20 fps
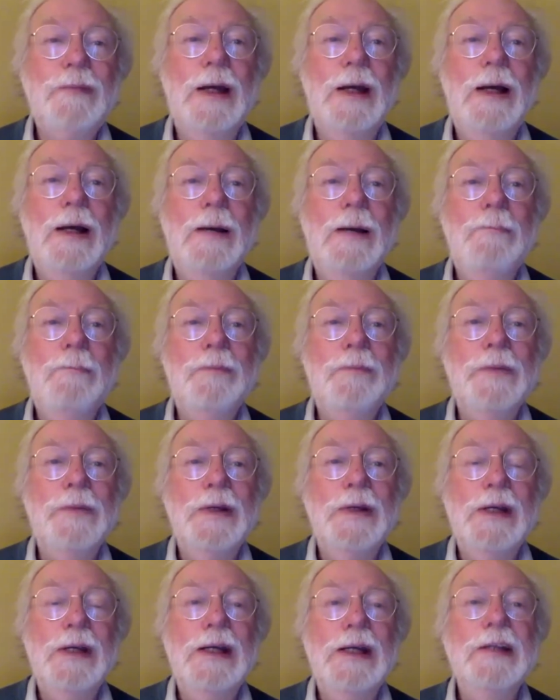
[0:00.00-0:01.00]

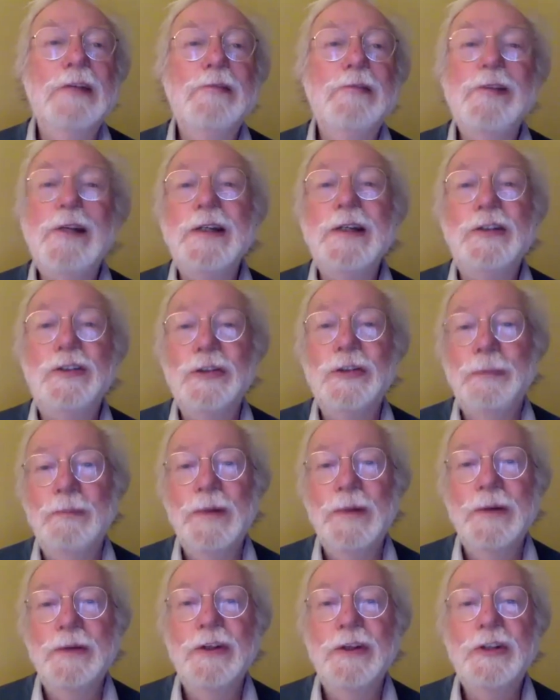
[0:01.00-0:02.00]
in the village
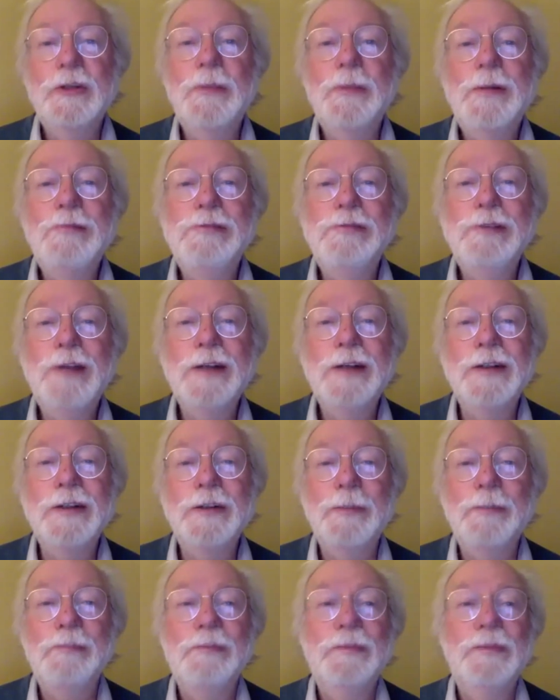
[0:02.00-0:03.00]
that had been
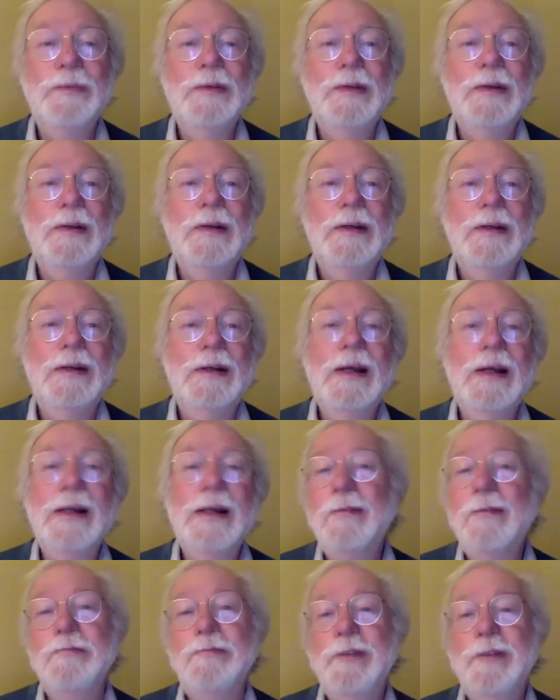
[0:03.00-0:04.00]
flooded. Now
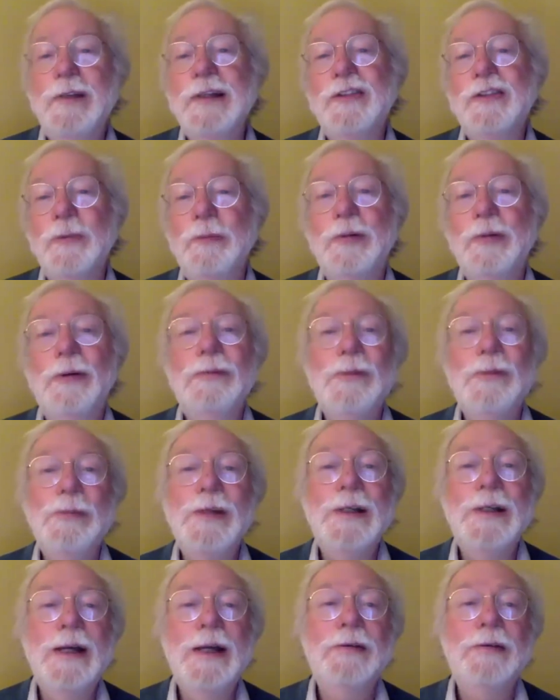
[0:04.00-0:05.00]
that village had probably
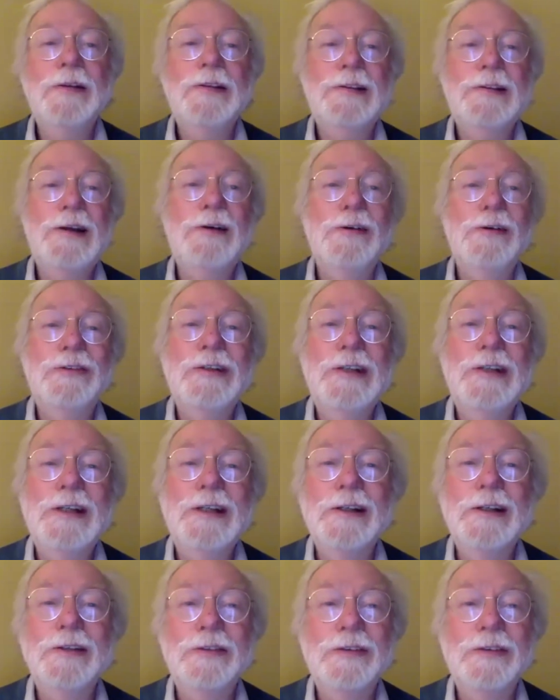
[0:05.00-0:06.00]
been there 1,000
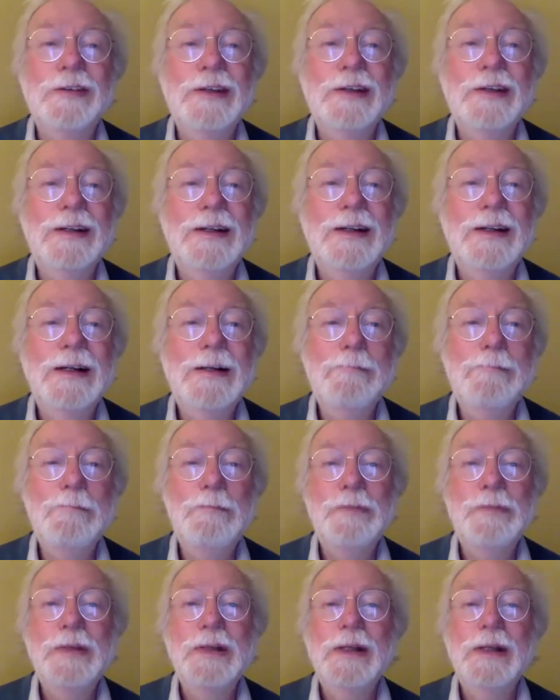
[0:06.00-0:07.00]
years. Right?
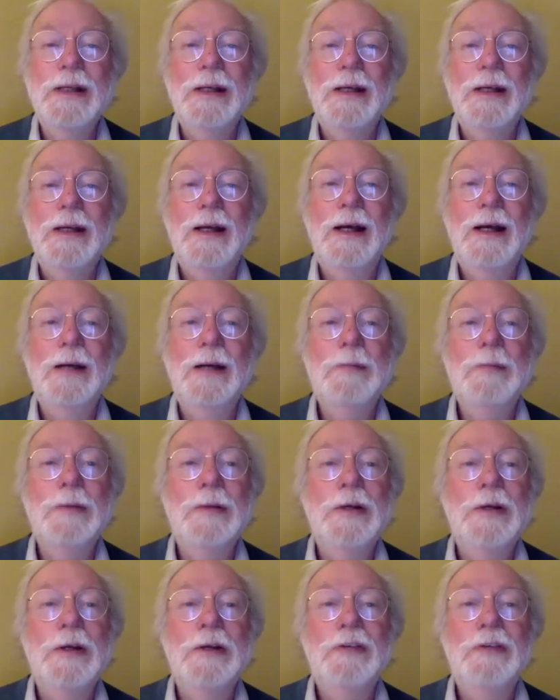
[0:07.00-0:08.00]

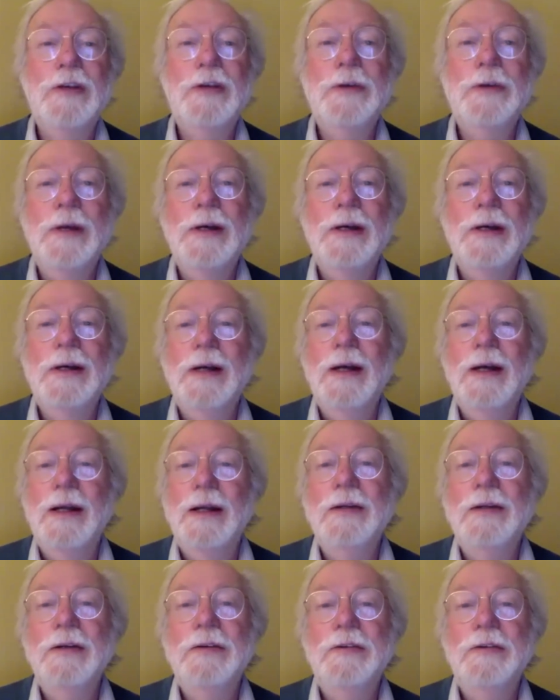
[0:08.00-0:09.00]
So
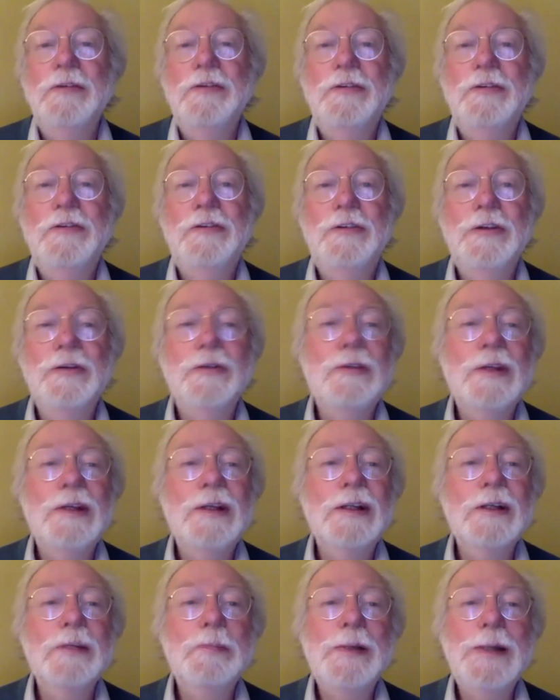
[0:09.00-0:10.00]
do you
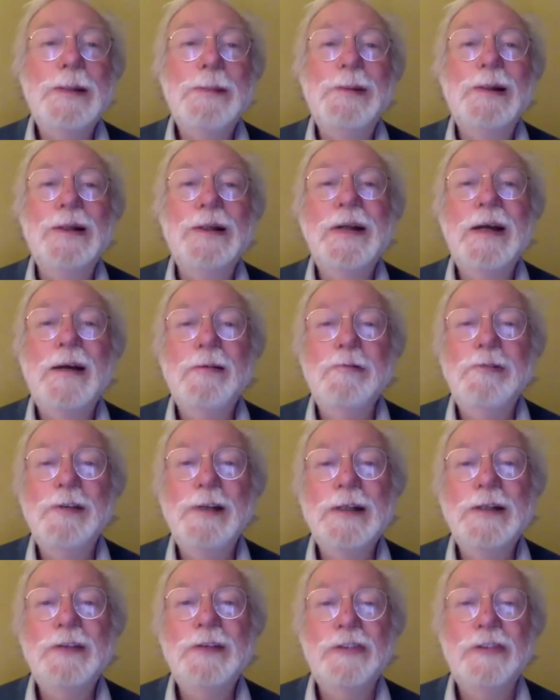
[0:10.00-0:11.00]
think the people in that
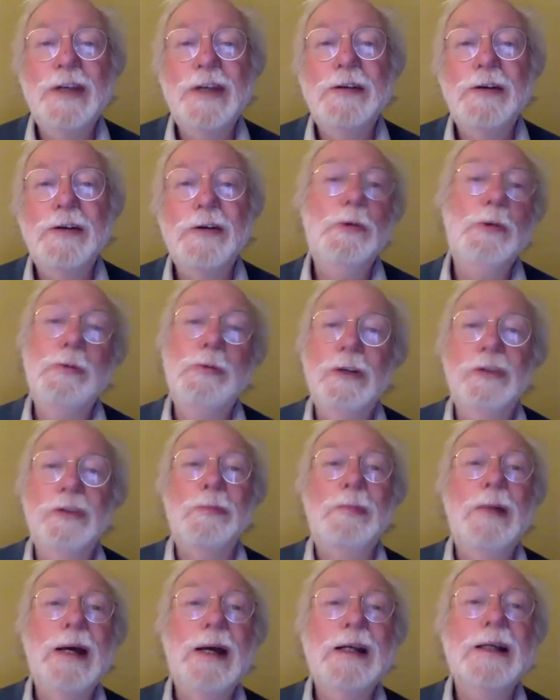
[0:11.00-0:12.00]
village said, oh, it
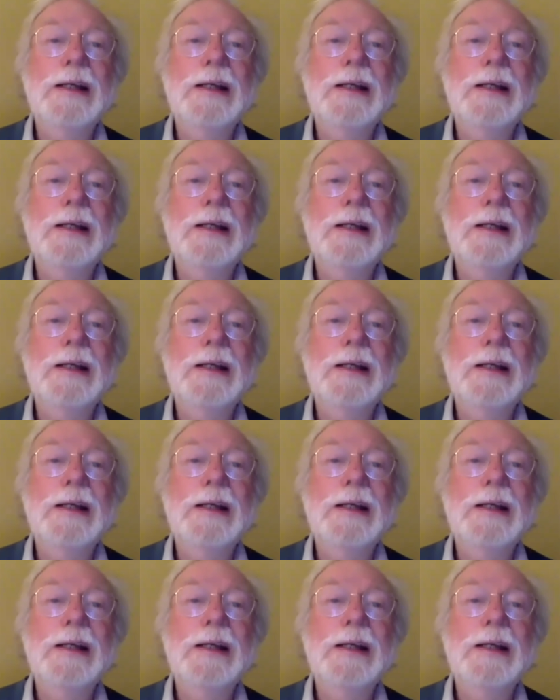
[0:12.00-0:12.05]
doesn't matter,